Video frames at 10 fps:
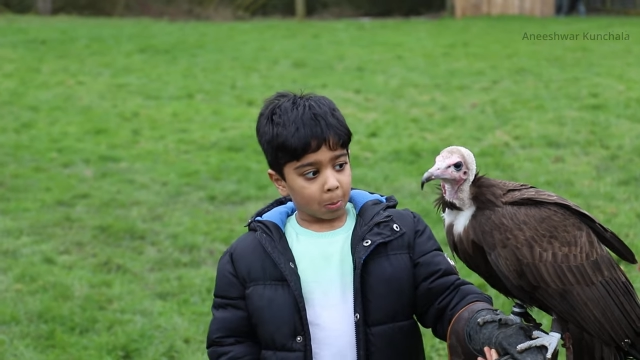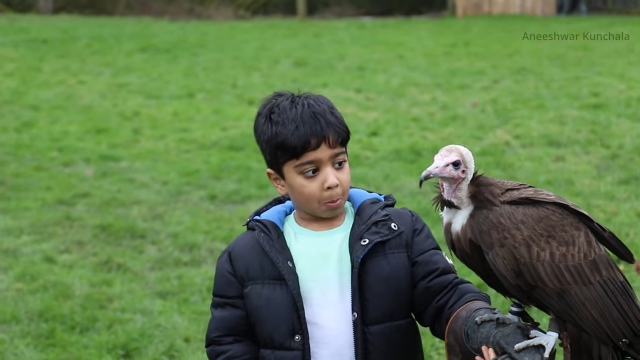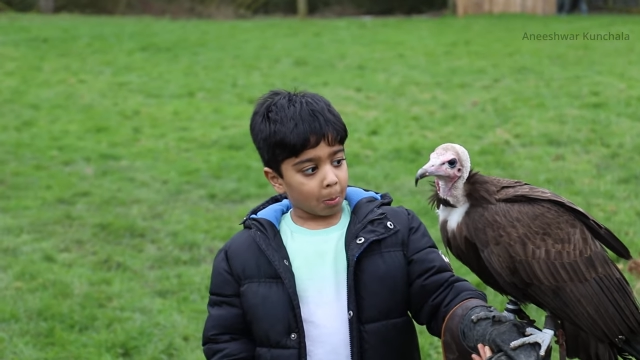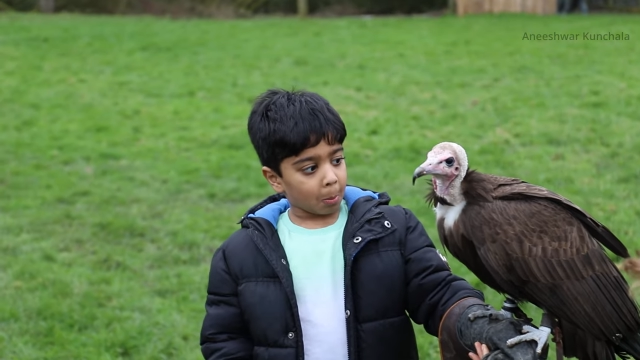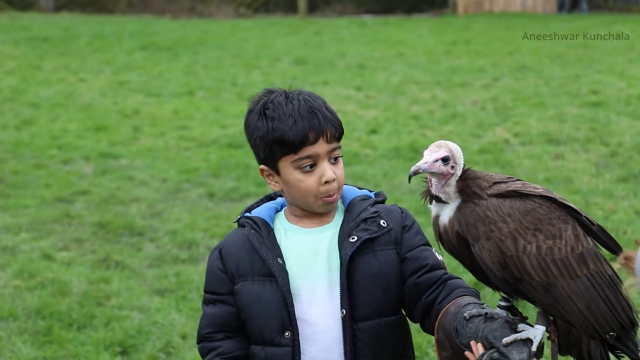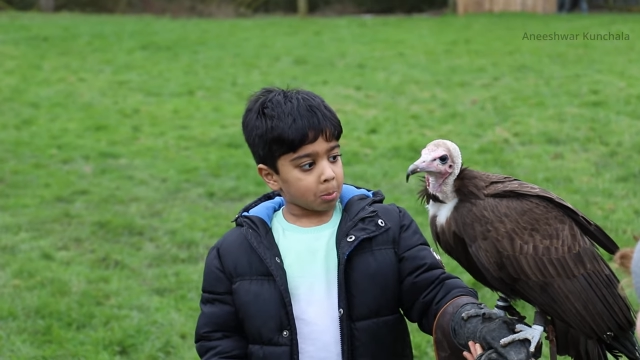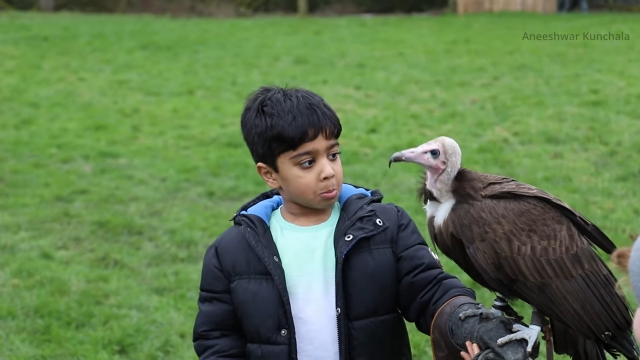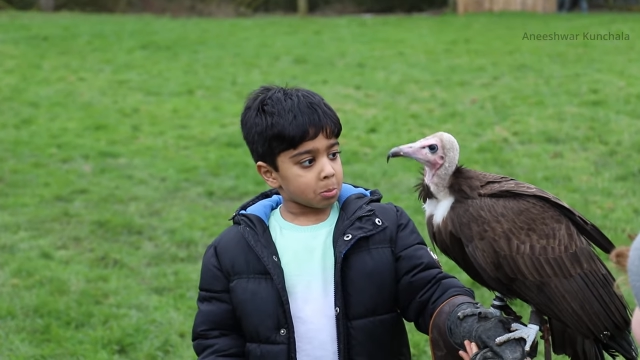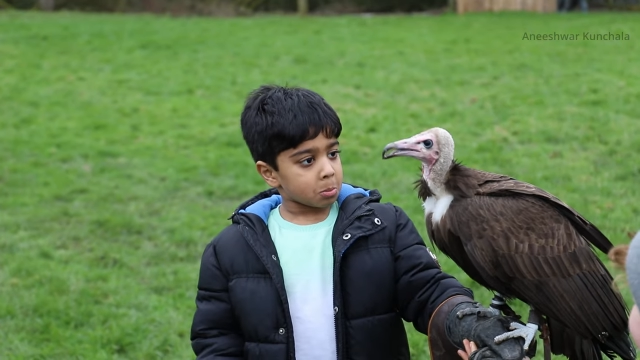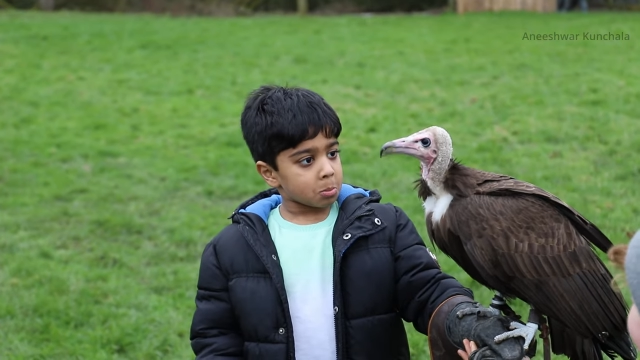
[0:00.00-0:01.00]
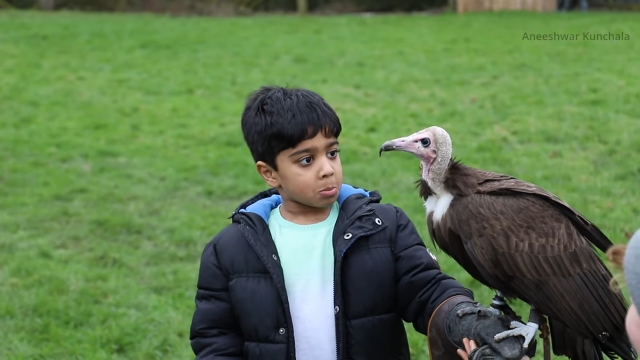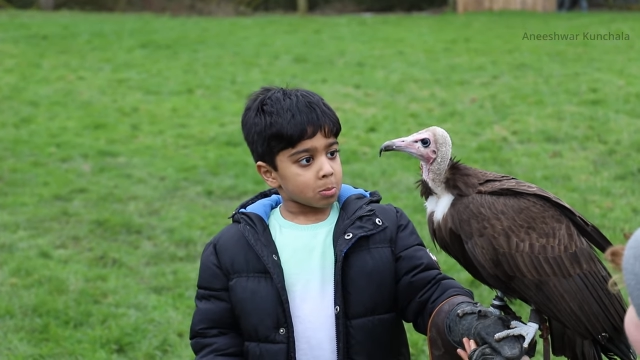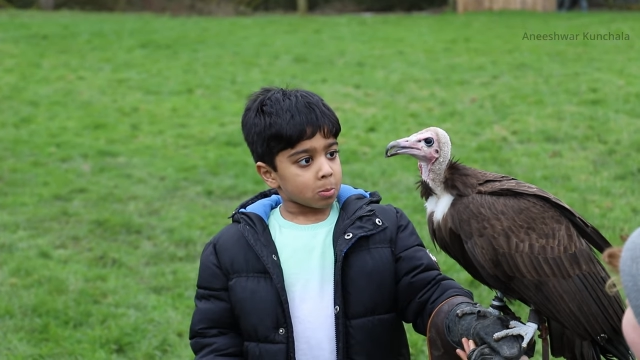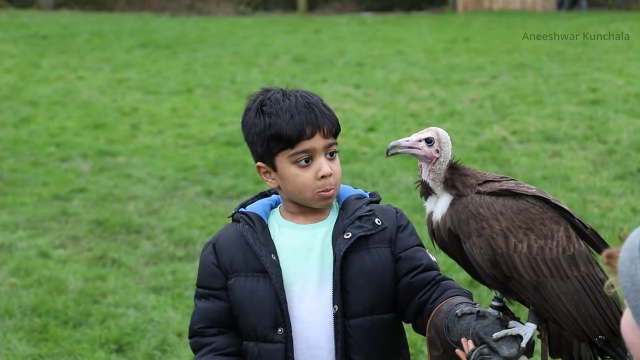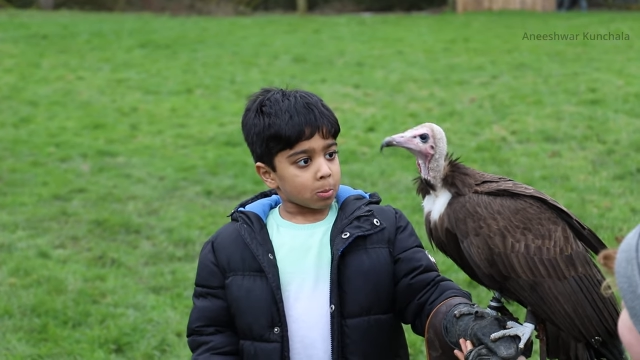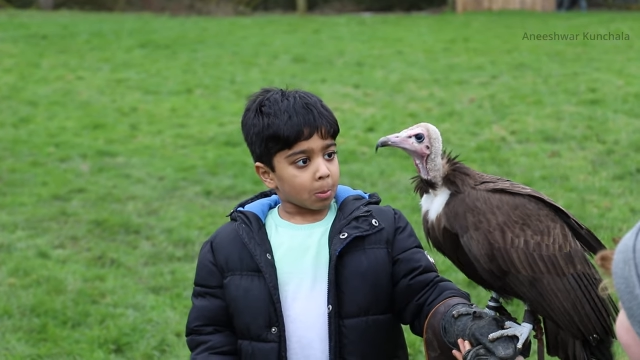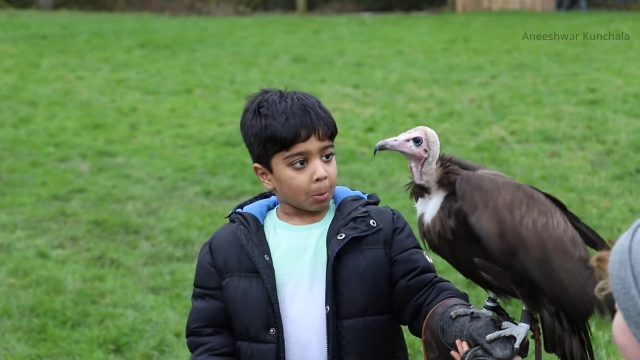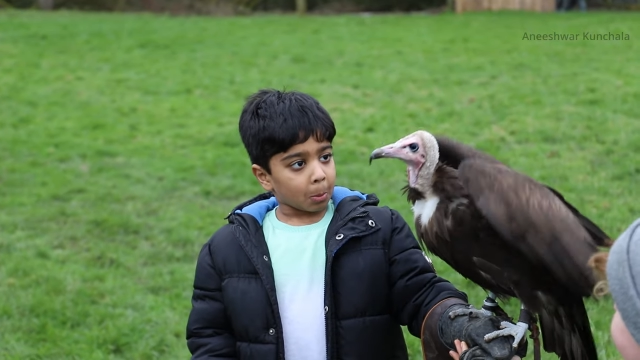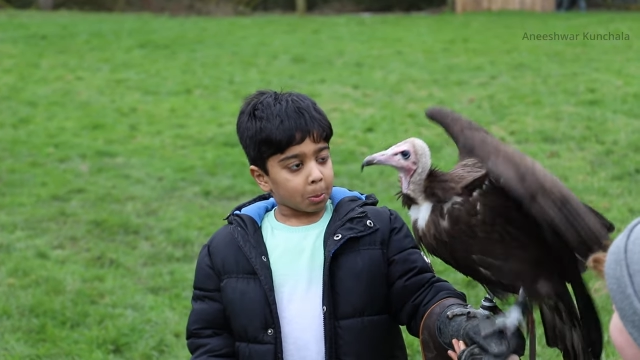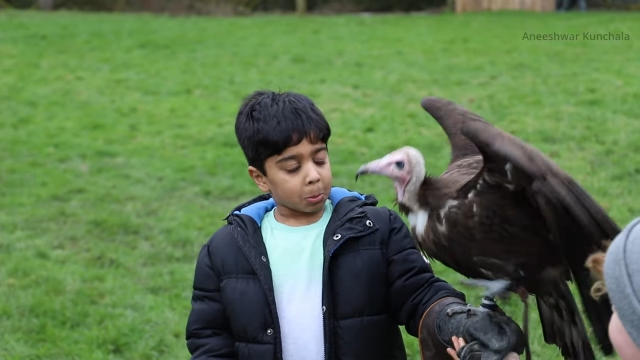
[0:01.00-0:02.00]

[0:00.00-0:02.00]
[no speech]